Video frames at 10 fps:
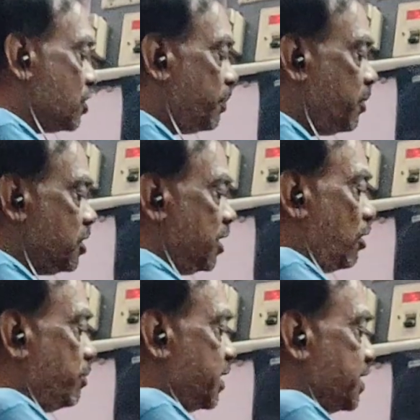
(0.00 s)
Suppose an
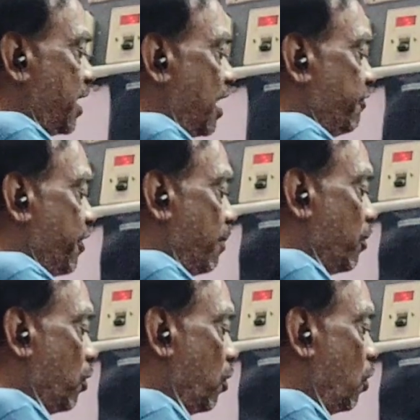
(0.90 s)
object starts
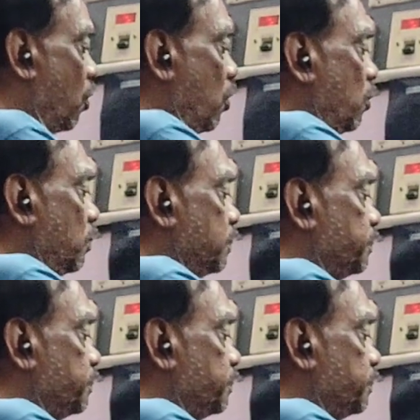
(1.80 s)
from O.